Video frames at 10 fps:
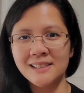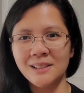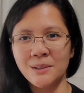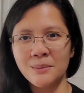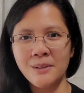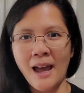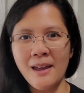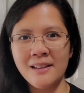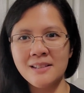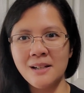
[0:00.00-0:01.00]
So
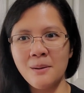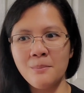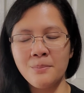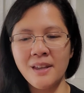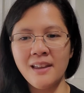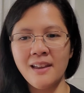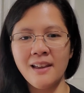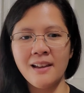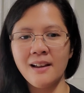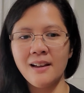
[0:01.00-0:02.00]
that ended up
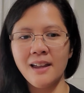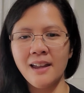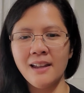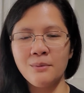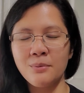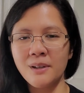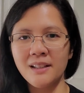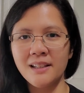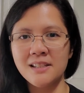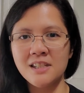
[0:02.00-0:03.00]
being a
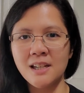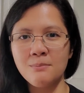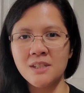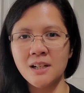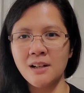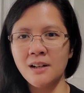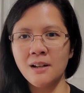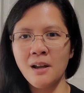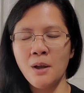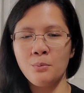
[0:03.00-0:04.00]
really cheap
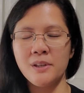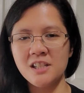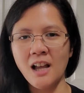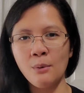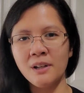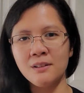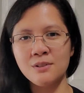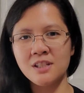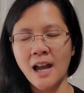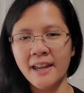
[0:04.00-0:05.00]
dinner. We just got one of
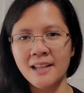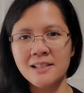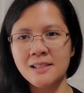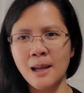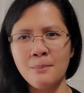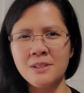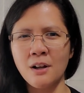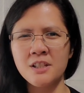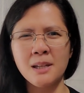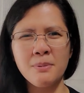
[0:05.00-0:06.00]
those giant subs that
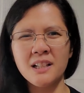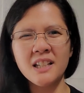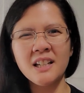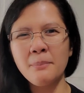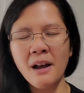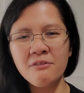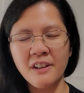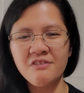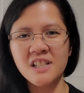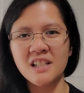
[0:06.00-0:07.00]
are typically about
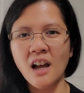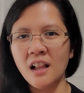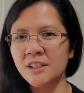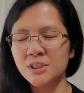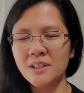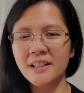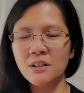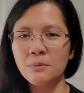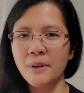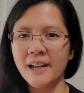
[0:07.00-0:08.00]
$15, so a
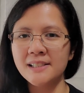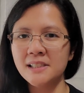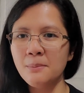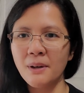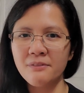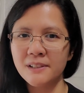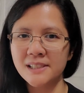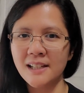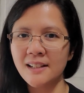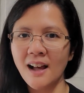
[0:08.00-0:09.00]
little pricey, but for
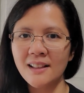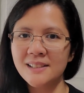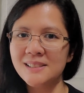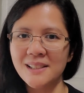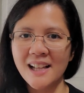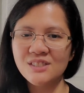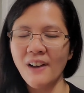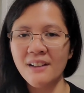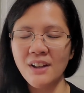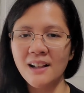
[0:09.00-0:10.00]
$10, so that's
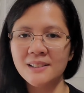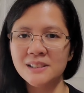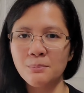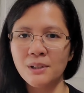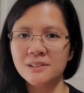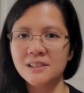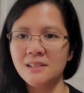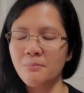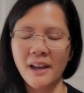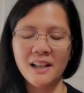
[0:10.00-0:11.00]
$5 a
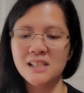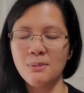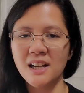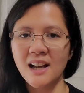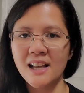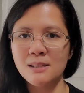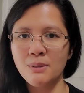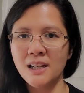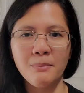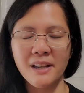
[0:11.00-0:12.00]
person. My husband and I
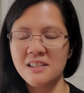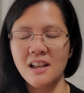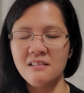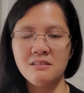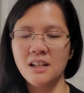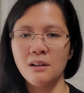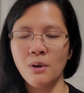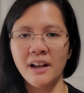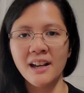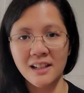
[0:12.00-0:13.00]
split son didn't
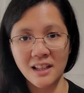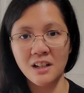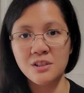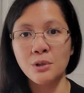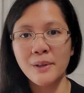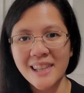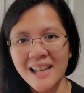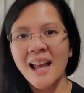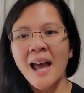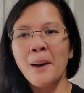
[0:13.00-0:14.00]
want anything to do with
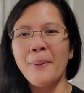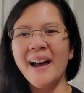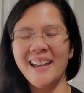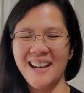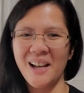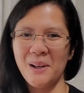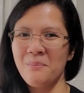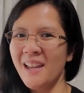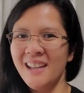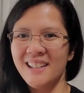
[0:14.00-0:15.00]
it, but
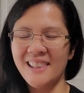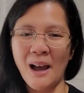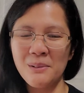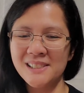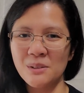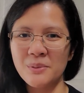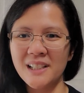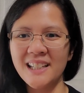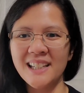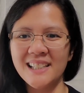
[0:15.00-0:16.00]
that was a
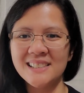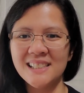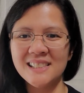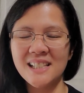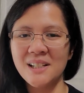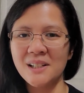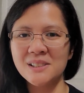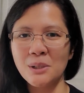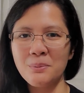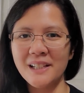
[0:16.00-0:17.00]
really easy dinner.
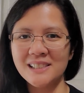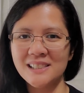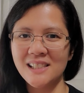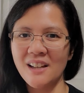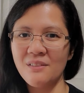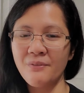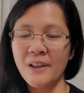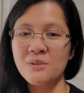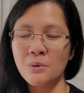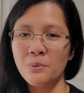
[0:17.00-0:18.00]
So places like
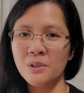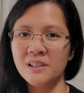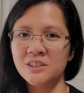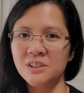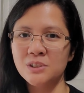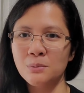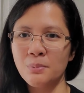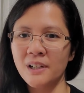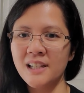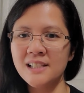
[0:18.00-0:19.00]
Fetch Rewards are
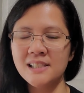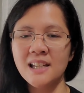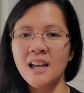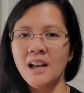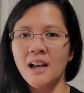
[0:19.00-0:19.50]
super easy.